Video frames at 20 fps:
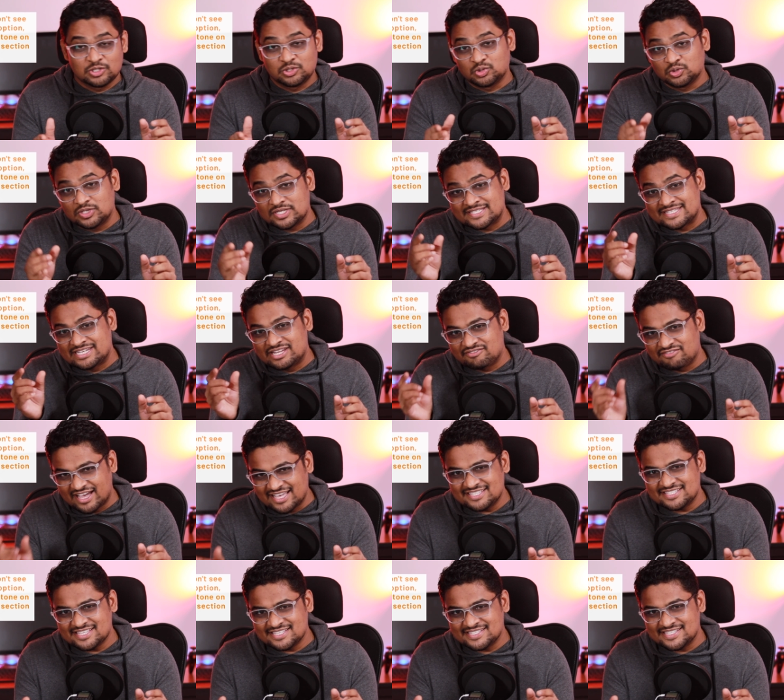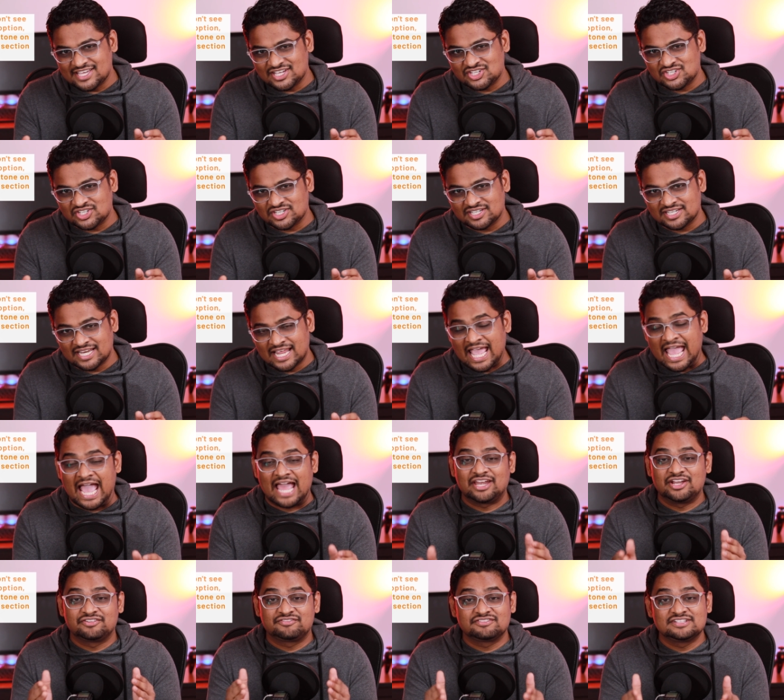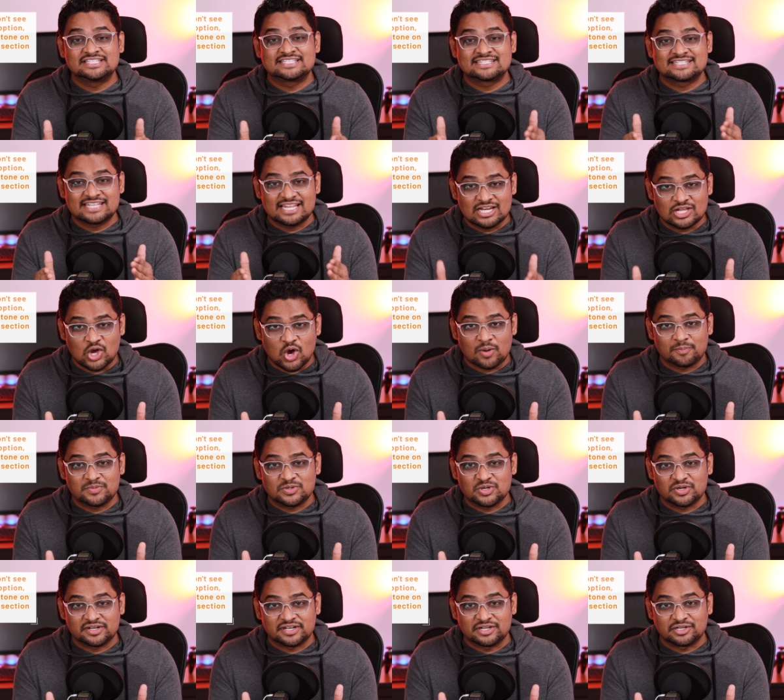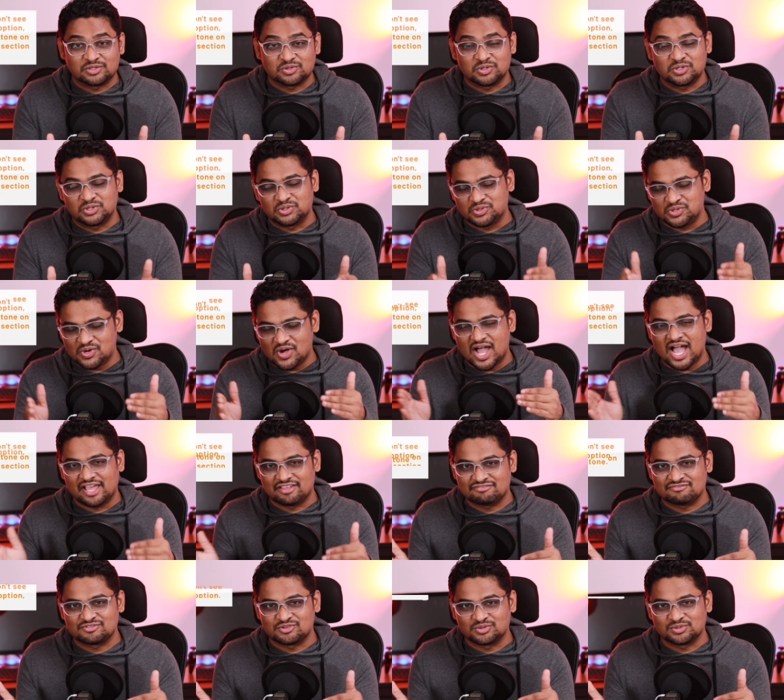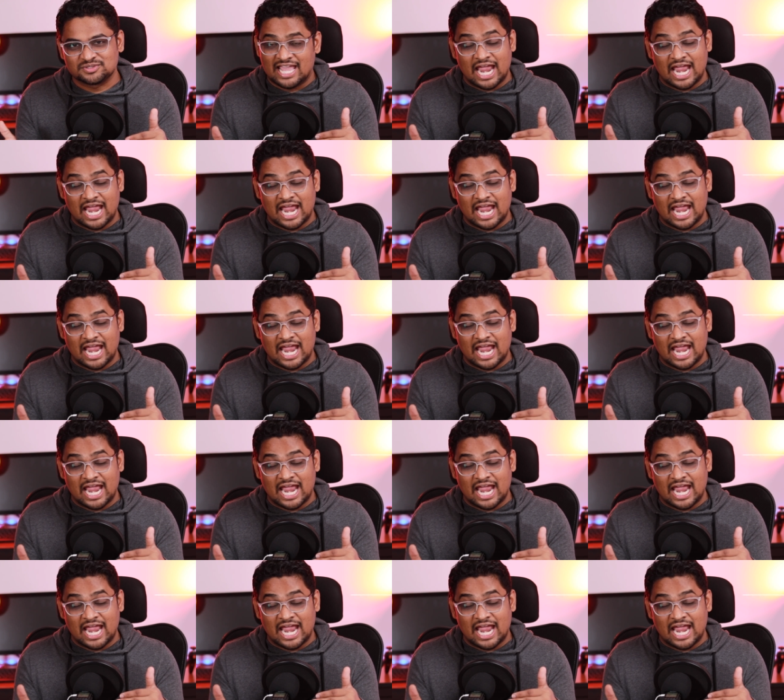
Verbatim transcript: to this devices section and it will still copy your ringtone to your iPhone.